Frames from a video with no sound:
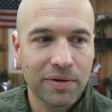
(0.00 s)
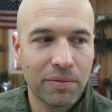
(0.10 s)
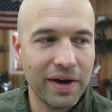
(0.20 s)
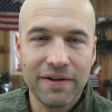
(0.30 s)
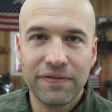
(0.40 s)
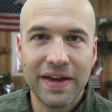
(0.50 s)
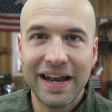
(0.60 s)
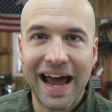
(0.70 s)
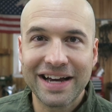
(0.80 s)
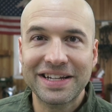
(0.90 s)
what if
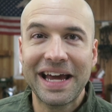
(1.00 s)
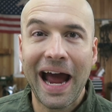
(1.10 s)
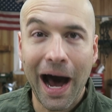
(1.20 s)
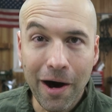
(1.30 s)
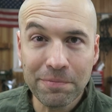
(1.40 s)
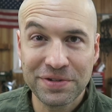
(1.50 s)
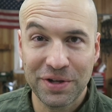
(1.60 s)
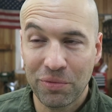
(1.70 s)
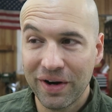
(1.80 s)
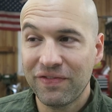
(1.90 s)
it actually helps
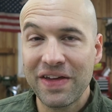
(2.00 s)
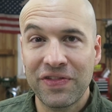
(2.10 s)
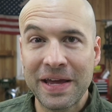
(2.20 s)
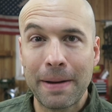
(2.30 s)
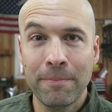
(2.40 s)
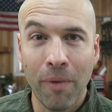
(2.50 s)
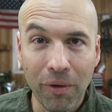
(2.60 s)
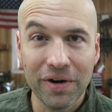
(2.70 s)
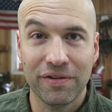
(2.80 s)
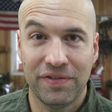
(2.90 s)
you? What if they think
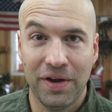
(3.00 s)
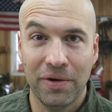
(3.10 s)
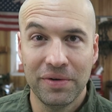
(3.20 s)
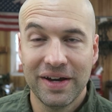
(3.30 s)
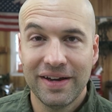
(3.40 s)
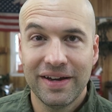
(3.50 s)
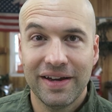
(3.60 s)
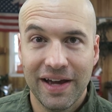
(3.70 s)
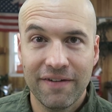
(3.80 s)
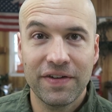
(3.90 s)
more of you?
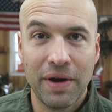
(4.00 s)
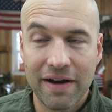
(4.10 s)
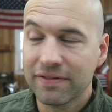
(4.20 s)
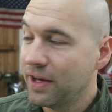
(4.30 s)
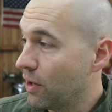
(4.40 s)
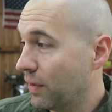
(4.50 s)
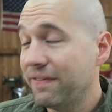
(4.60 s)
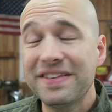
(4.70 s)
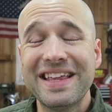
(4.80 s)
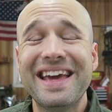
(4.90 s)
If you have what
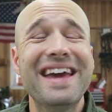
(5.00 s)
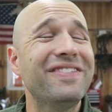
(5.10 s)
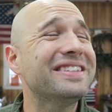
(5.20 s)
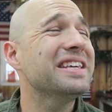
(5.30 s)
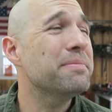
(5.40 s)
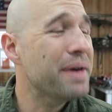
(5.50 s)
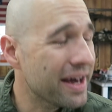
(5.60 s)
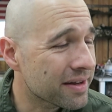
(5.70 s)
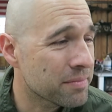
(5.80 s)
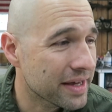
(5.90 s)
if the, if it's the
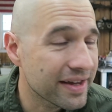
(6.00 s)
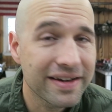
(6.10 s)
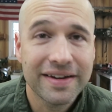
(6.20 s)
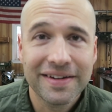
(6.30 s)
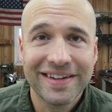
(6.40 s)
epitome